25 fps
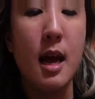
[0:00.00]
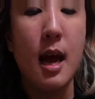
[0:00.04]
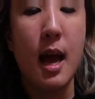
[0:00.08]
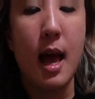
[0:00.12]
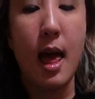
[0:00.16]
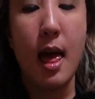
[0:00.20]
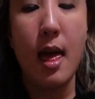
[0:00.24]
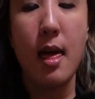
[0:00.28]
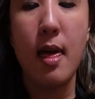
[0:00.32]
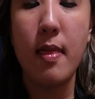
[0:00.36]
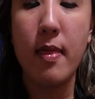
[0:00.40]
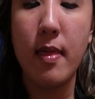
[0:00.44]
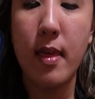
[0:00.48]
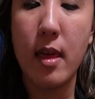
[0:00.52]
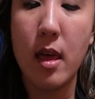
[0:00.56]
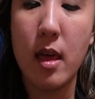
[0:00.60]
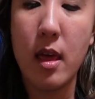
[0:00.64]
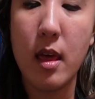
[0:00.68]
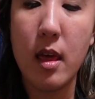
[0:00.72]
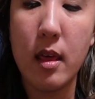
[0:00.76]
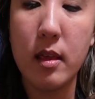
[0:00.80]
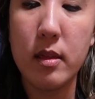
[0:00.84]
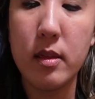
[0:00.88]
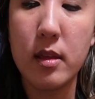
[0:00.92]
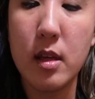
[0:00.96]
and
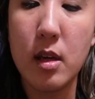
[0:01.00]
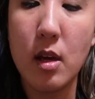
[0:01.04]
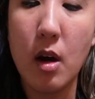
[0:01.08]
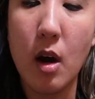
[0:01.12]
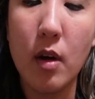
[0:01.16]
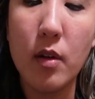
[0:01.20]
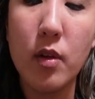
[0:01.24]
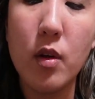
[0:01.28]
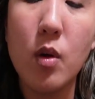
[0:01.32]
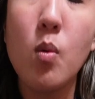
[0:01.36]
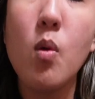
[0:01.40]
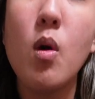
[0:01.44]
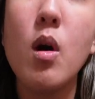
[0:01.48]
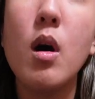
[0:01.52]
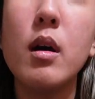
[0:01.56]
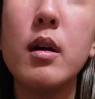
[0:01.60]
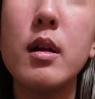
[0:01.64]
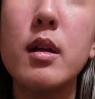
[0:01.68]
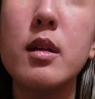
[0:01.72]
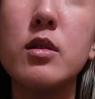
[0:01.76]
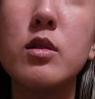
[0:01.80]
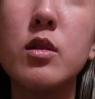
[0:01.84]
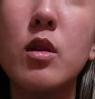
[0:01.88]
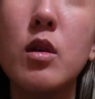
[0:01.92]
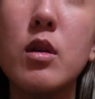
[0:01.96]
then the other one
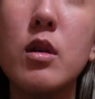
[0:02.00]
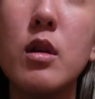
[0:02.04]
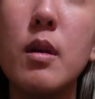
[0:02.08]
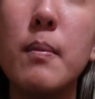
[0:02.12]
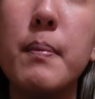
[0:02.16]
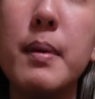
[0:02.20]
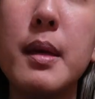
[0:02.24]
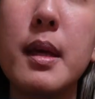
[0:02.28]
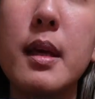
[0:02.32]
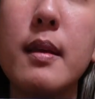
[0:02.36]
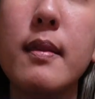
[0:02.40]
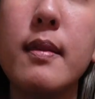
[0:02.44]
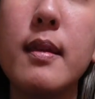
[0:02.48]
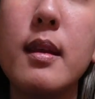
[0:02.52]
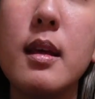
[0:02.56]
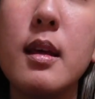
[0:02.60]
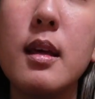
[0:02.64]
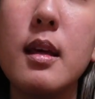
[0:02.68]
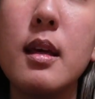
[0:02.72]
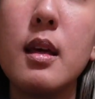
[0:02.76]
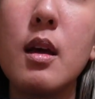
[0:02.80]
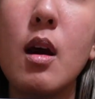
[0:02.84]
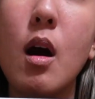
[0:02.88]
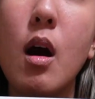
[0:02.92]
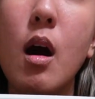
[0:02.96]
is going to be
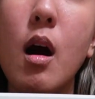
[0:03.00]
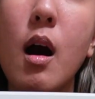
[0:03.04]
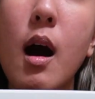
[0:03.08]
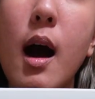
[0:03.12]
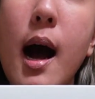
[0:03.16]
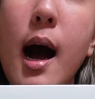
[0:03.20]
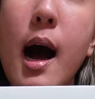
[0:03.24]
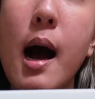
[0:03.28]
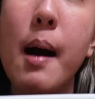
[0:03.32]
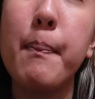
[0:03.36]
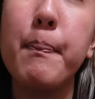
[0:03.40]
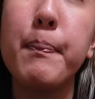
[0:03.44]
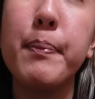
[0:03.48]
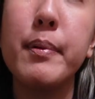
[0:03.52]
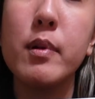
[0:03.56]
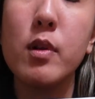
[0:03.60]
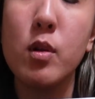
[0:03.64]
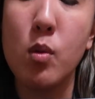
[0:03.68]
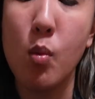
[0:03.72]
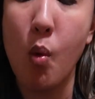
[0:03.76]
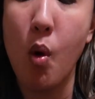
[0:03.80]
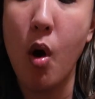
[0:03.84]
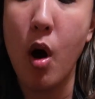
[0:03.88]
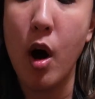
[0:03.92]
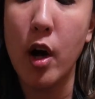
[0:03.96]
the
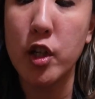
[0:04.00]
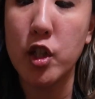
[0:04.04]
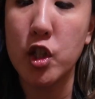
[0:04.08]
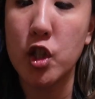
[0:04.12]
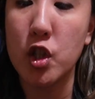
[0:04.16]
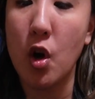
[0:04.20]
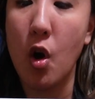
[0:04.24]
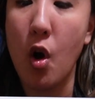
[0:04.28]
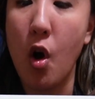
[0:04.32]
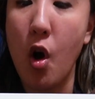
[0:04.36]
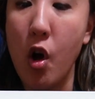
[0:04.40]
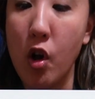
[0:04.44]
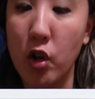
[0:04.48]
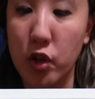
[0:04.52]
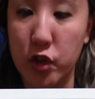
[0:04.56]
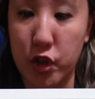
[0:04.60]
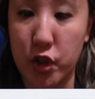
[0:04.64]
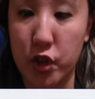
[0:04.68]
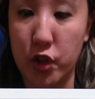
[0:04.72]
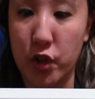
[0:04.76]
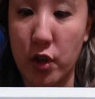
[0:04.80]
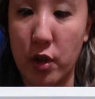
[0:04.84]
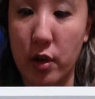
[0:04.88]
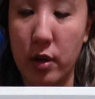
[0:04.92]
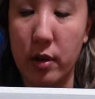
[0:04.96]
Apple Watch
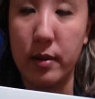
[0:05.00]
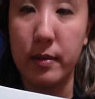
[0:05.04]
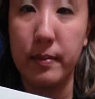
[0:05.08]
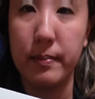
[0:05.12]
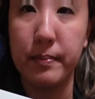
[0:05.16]
Ultra.